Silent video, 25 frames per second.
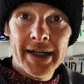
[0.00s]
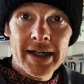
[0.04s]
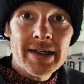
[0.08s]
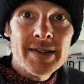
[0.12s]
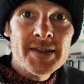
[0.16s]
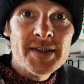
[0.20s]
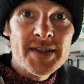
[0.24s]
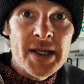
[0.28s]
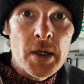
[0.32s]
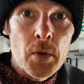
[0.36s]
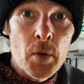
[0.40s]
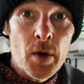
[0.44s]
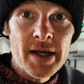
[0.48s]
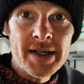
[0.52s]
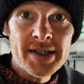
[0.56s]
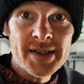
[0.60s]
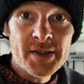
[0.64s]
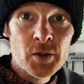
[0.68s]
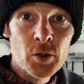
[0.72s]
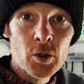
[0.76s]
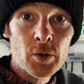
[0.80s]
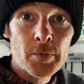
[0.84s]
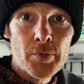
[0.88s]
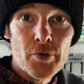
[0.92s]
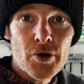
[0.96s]
I can see why it's
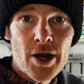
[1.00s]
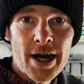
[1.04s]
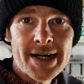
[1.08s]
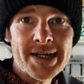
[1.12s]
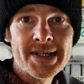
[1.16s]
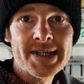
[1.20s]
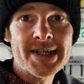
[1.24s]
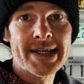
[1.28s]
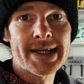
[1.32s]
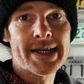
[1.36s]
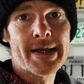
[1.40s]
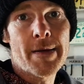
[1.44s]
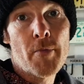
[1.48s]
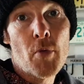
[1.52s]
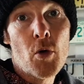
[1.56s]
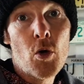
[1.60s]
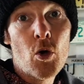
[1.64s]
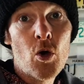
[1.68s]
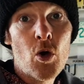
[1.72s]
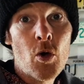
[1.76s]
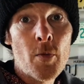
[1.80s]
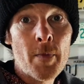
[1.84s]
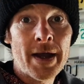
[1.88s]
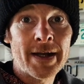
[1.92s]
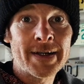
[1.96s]
called brandy,
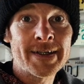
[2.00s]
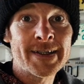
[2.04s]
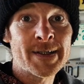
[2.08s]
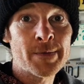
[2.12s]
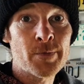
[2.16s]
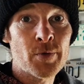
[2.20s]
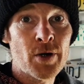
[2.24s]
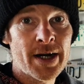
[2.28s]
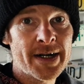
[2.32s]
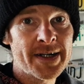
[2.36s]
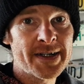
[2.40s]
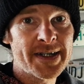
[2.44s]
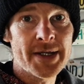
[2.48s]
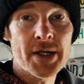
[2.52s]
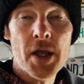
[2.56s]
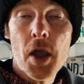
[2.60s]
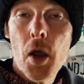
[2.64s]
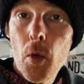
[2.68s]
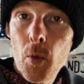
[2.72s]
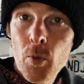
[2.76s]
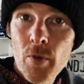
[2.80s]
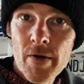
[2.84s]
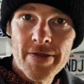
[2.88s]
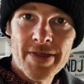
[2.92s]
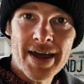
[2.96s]
poor man's brandy,
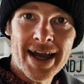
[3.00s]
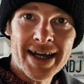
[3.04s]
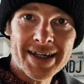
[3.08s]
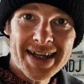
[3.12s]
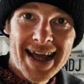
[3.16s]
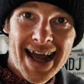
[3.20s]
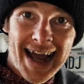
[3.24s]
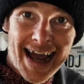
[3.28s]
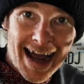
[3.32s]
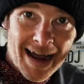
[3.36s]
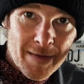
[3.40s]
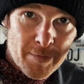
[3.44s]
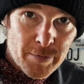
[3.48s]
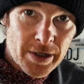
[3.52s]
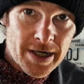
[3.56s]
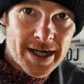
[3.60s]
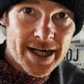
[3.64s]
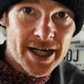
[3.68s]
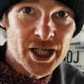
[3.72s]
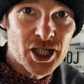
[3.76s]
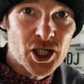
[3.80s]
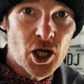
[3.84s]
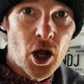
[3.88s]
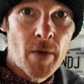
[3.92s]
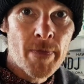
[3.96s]
with that
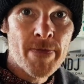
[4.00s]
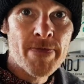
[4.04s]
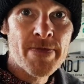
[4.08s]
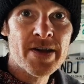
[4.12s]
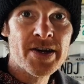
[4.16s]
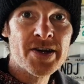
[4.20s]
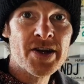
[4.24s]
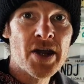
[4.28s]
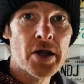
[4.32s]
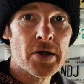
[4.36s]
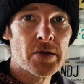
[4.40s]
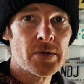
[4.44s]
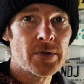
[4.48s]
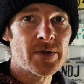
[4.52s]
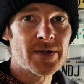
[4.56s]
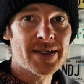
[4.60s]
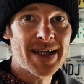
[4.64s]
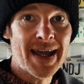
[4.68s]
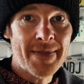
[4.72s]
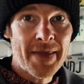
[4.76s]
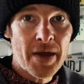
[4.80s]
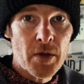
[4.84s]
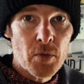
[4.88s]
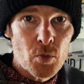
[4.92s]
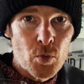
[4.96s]
apple-ish on the nose
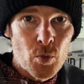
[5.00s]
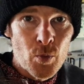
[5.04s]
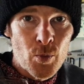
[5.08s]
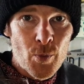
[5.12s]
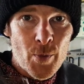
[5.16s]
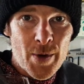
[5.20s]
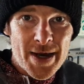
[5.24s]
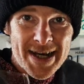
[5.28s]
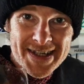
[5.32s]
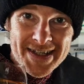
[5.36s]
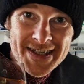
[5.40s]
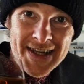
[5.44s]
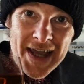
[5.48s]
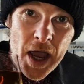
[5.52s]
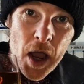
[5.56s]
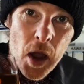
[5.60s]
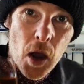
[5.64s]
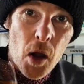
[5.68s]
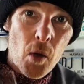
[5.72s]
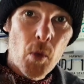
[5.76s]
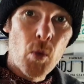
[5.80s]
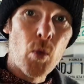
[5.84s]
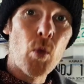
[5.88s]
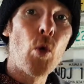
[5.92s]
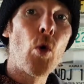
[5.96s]
and that wheat
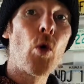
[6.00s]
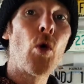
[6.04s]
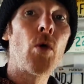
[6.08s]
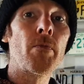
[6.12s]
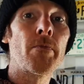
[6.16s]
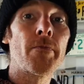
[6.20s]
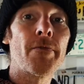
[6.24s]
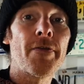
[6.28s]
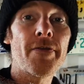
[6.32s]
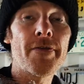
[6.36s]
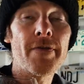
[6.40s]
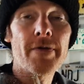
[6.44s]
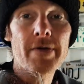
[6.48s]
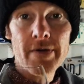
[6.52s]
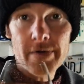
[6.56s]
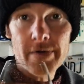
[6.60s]
warmth.